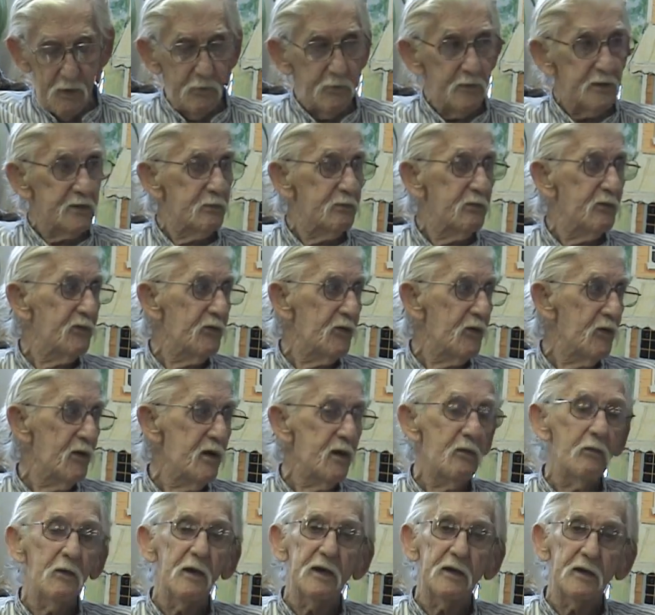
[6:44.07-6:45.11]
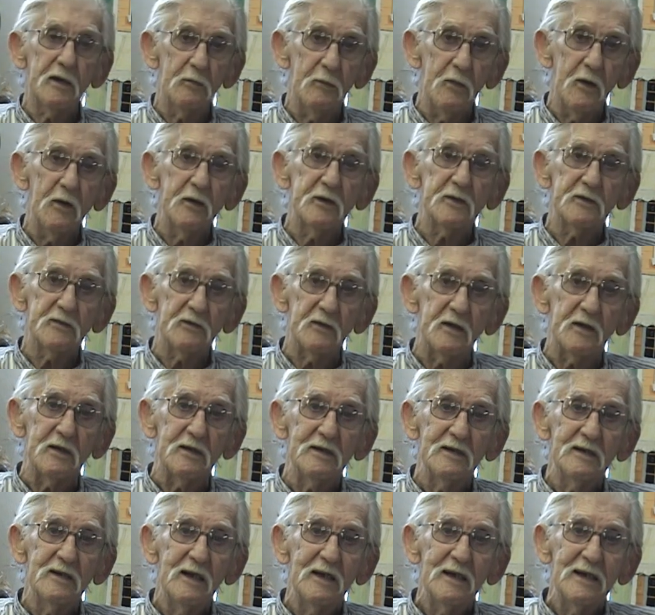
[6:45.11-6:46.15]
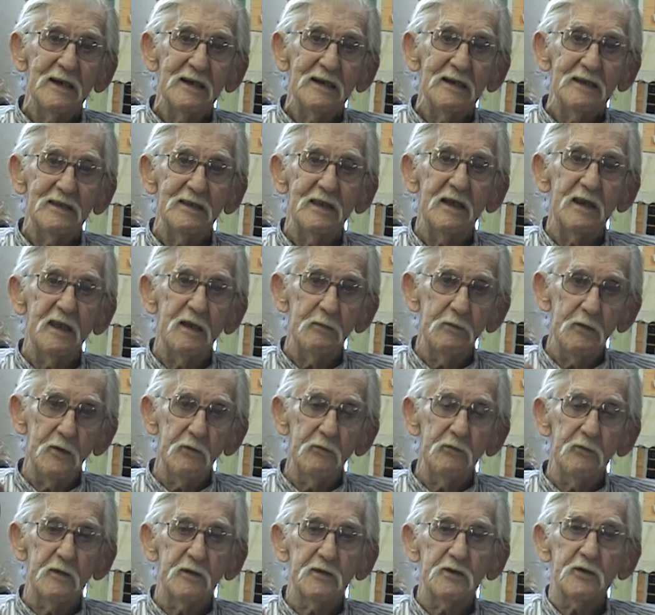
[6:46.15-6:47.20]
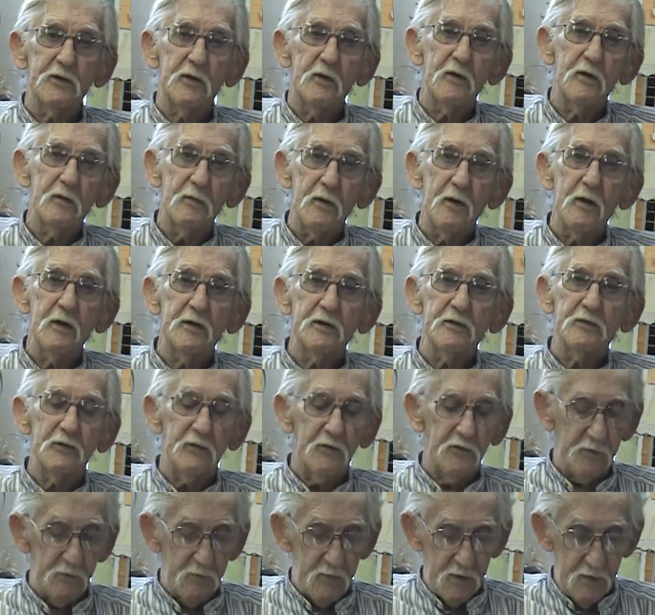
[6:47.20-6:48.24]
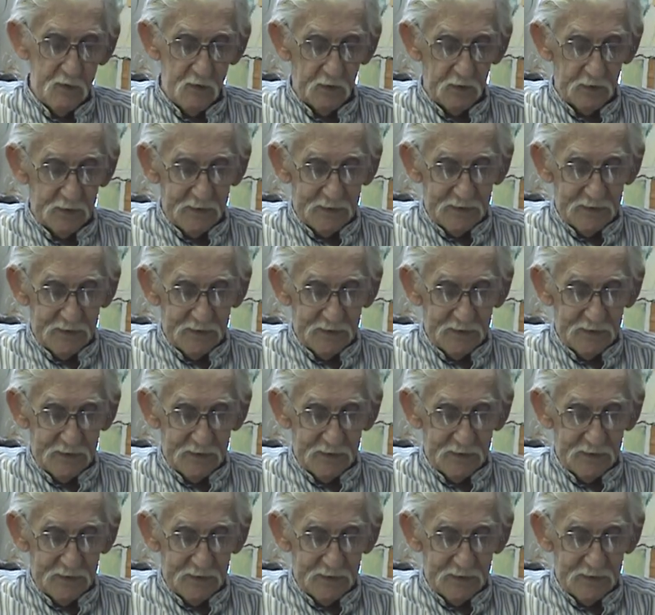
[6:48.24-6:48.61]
Rapids before he went to Marysville. Then he moved the store to Marysville from here.